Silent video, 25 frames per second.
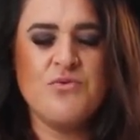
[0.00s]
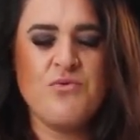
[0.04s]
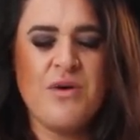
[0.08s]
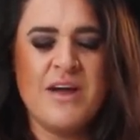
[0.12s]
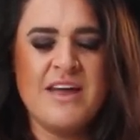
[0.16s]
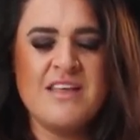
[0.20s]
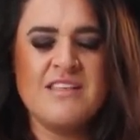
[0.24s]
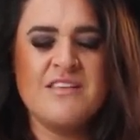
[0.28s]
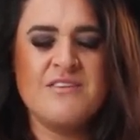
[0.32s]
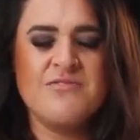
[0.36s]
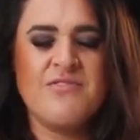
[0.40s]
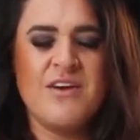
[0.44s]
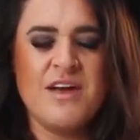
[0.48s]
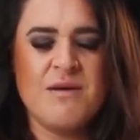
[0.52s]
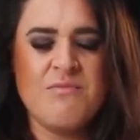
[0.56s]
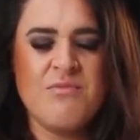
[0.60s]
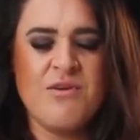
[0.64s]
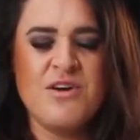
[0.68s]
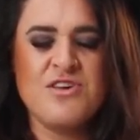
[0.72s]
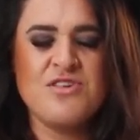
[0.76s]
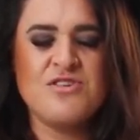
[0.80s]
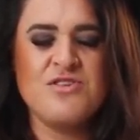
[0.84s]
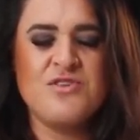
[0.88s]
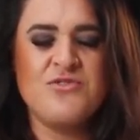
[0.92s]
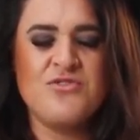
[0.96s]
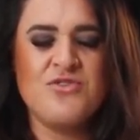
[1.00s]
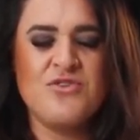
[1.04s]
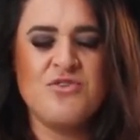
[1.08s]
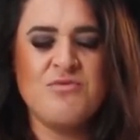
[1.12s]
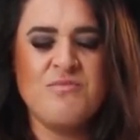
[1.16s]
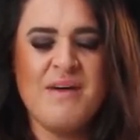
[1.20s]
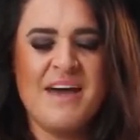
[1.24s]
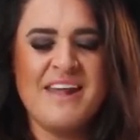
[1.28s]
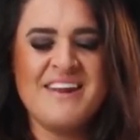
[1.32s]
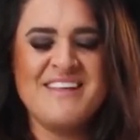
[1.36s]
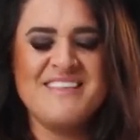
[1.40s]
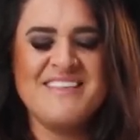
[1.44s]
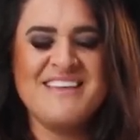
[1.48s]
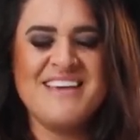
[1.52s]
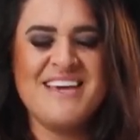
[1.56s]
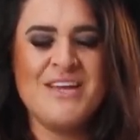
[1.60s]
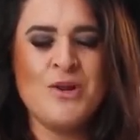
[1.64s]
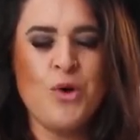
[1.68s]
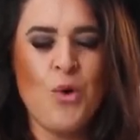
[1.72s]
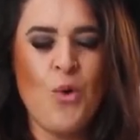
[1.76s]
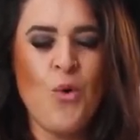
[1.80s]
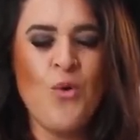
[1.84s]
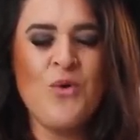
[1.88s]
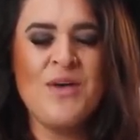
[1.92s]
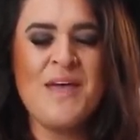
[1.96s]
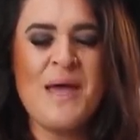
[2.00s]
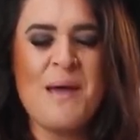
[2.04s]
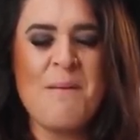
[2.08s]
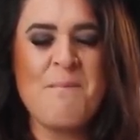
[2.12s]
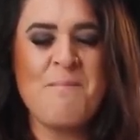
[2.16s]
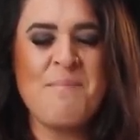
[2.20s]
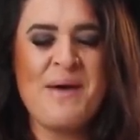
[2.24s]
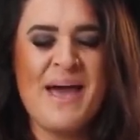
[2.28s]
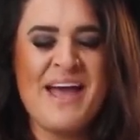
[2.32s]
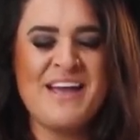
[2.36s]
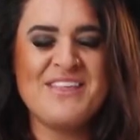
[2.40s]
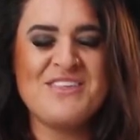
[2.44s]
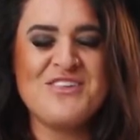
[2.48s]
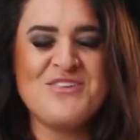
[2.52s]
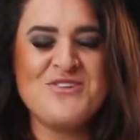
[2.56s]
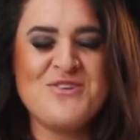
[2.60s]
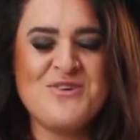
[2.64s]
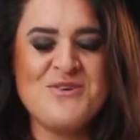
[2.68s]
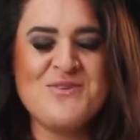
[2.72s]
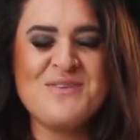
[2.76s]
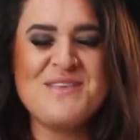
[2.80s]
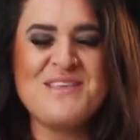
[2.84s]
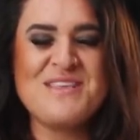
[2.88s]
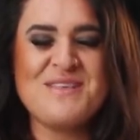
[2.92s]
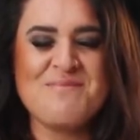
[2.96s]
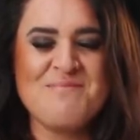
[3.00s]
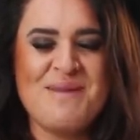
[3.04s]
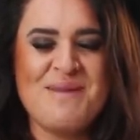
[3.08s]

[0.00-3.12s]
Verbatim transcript: raise the vibration of humanity and all get banked and use this